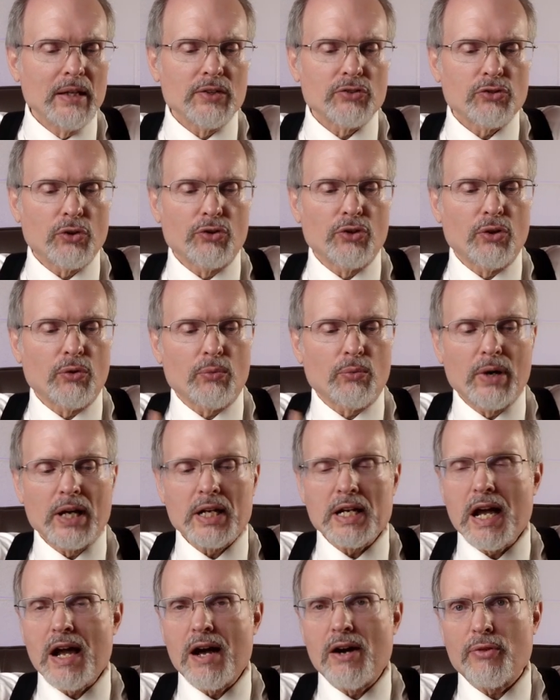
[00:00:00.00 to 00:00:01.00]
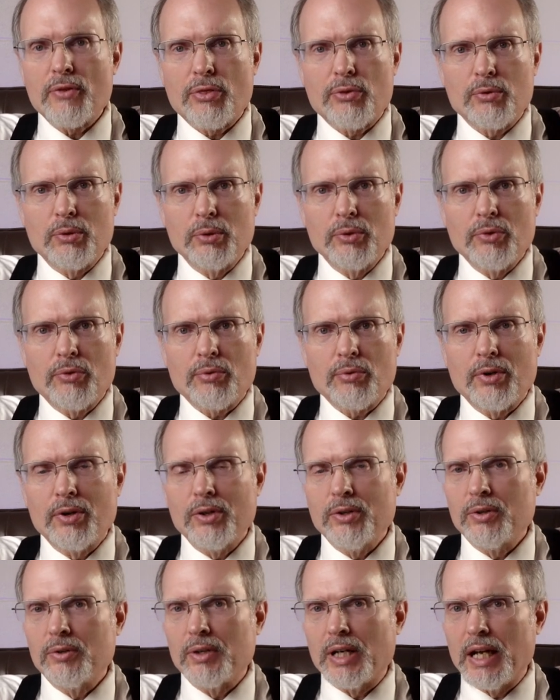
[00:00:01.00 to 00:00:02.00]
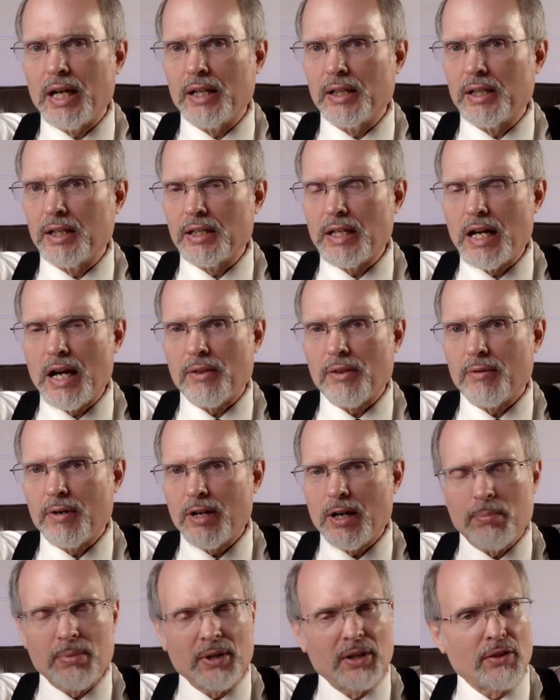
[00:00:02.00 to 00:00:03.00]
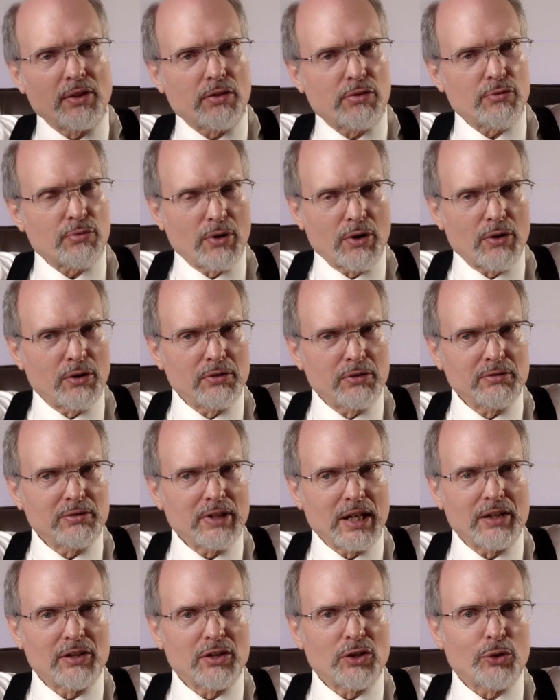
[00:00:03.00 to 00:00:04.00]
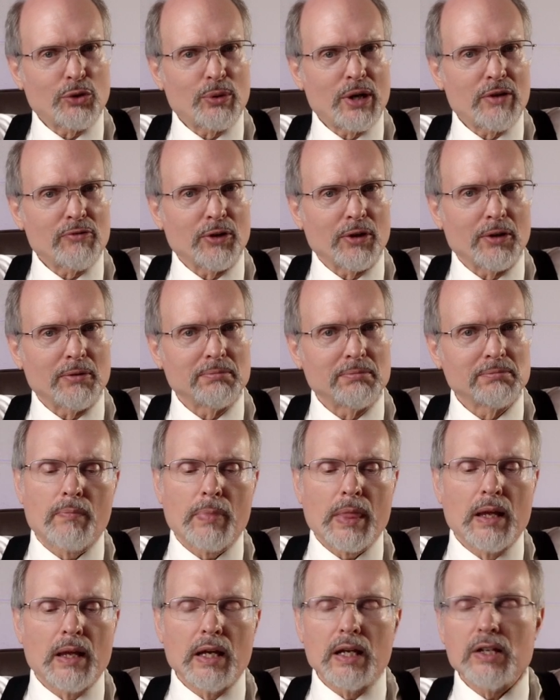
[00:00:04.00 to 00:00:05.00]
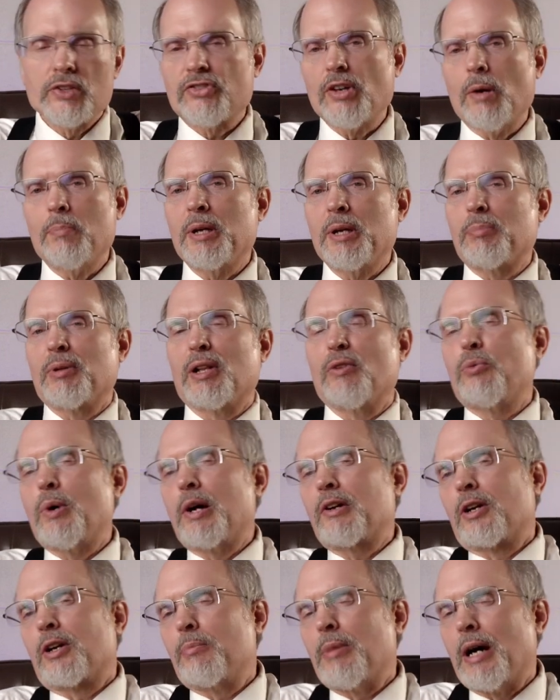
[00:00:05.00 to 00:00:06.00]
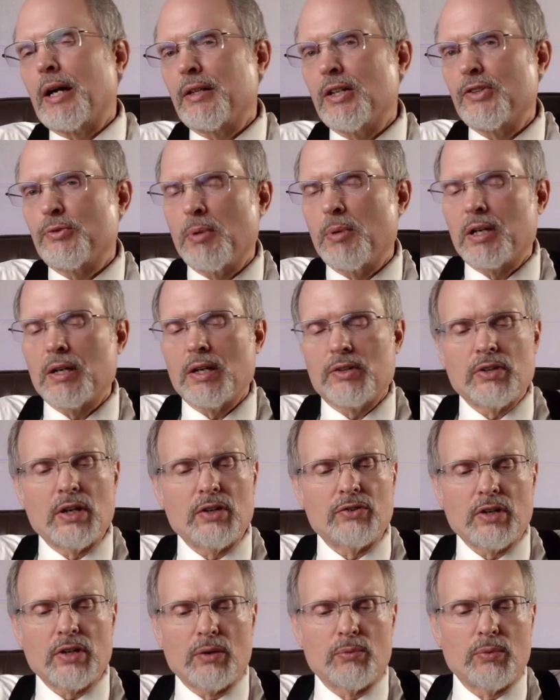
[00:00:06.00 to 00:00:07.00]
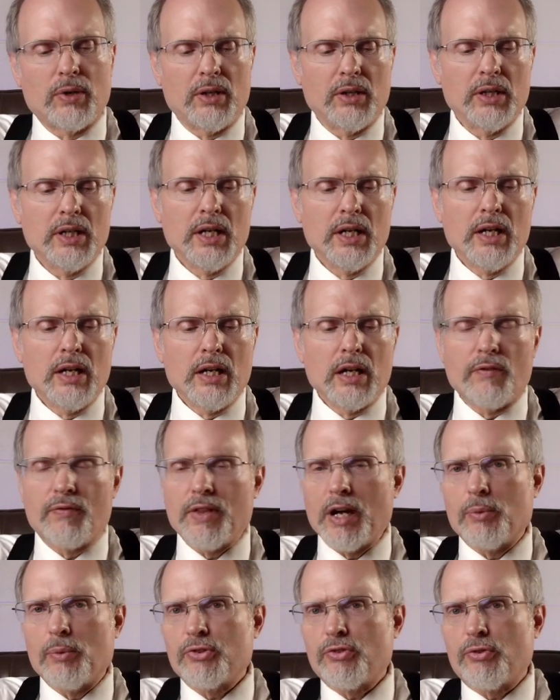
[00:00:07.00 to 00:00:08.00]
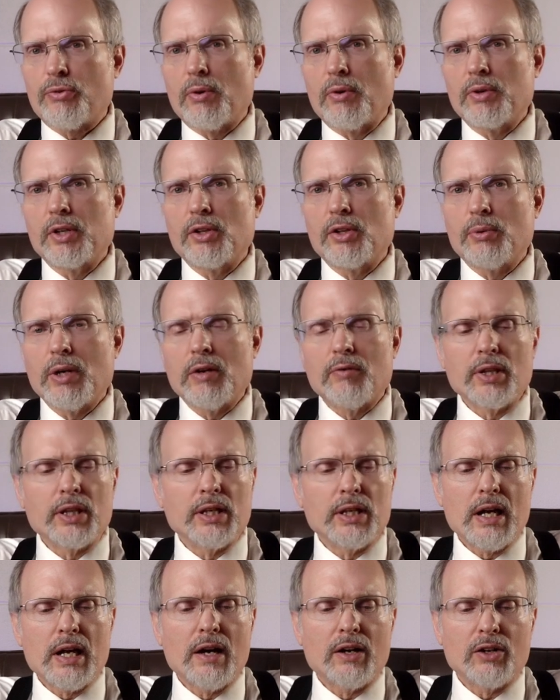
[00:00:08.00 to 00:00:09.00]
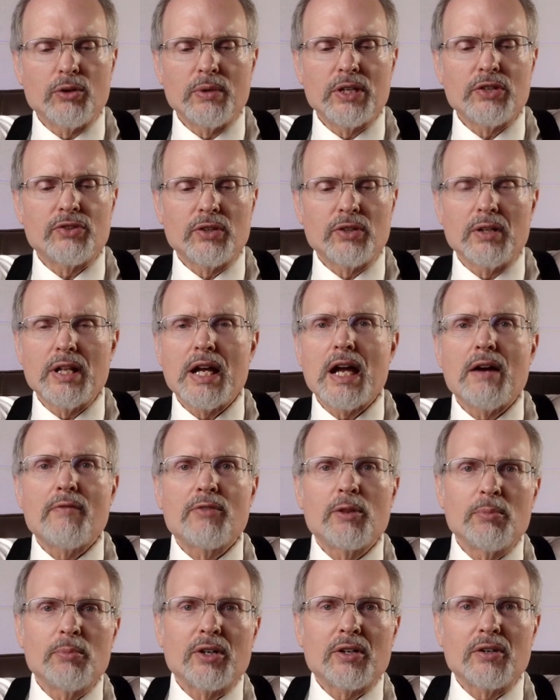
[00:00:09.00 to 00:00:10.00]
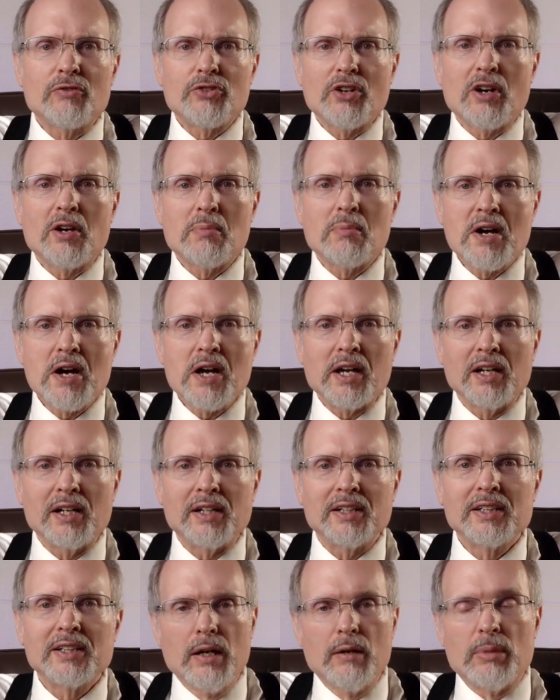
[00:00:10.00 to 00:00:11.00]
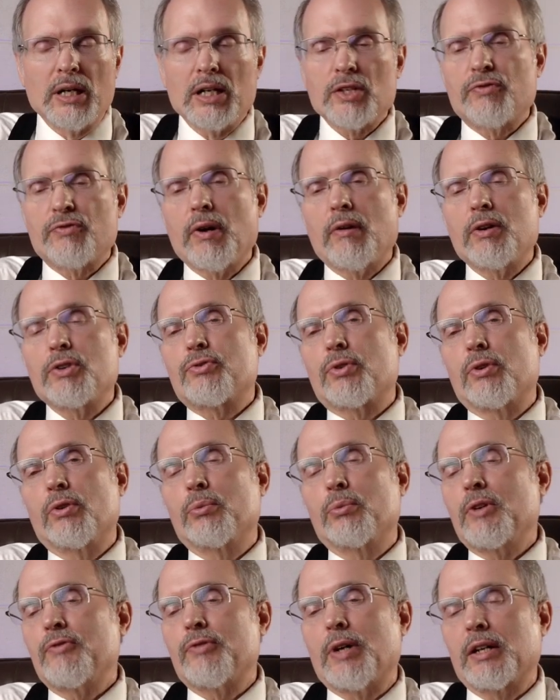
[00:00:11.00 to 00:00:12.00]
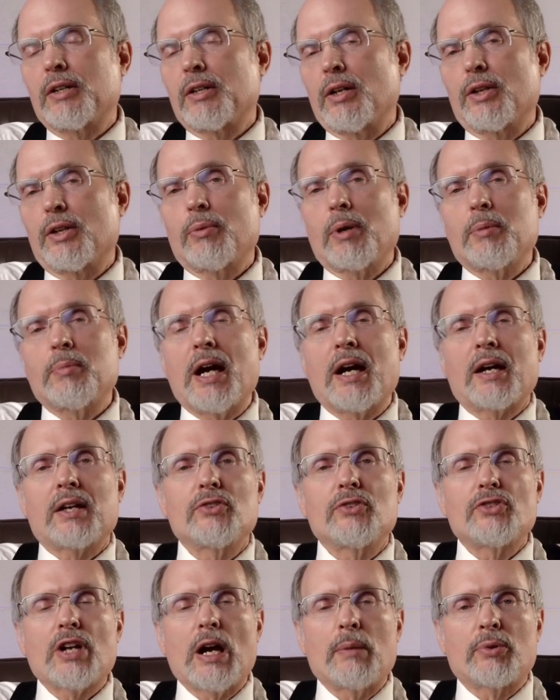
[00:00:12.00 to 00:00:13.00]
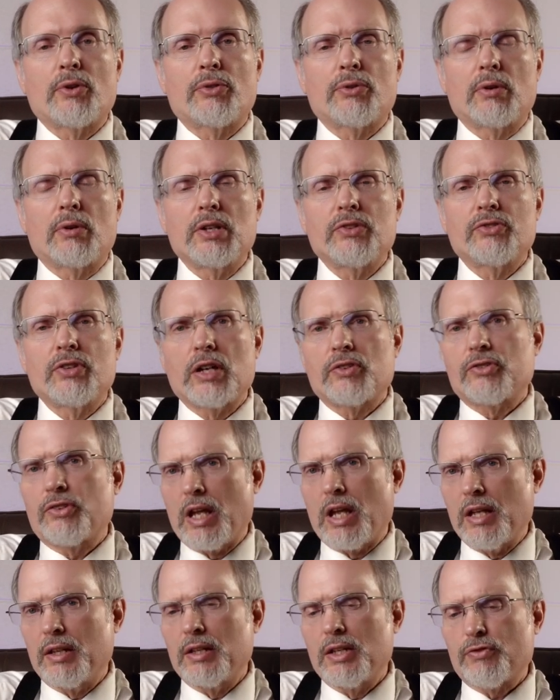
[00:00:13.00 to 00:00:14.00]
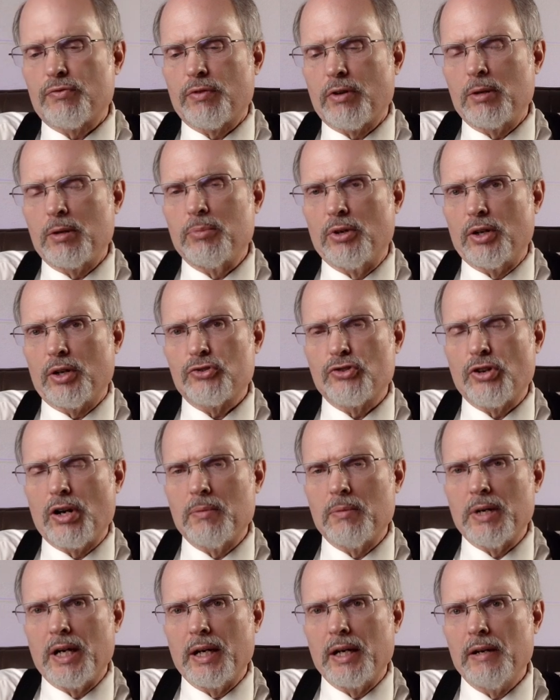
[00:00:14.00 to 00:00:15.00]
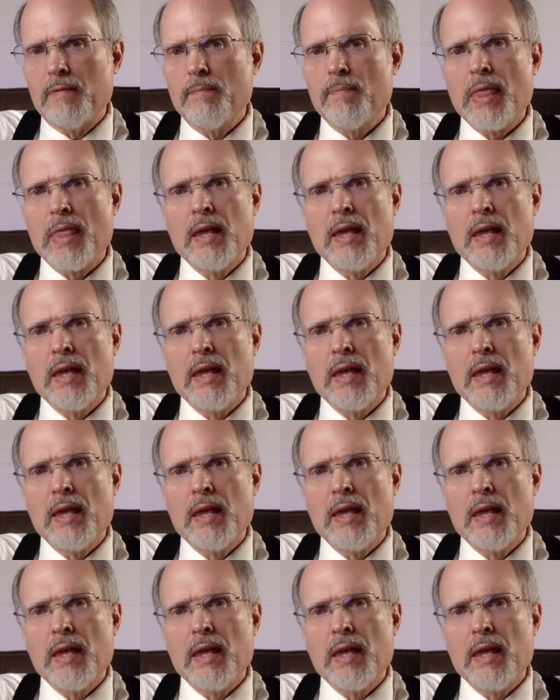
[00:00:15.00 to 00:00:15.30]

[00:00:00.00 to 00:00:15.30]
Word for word: So they're read out through and through and then gathered up and thrown into the river. And some people have wondered about this because they said, well, if that was thrown in the river, then how do we still have the book of Jeremiah? But it's very true, and we find it all the way back in chapter 36 in this very book, Jeremiah.